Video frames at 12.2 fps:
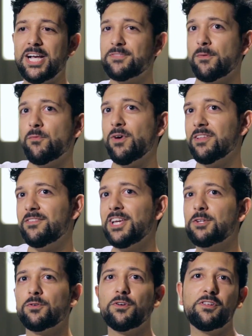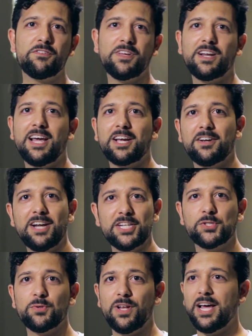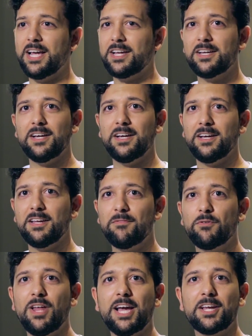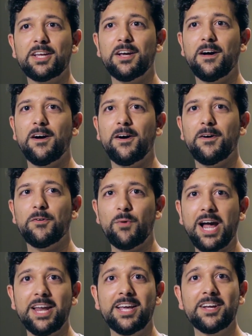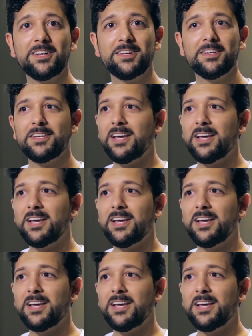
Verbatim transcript: pass from one thing to another thing like a natural. Like uh, if you like uh, writing,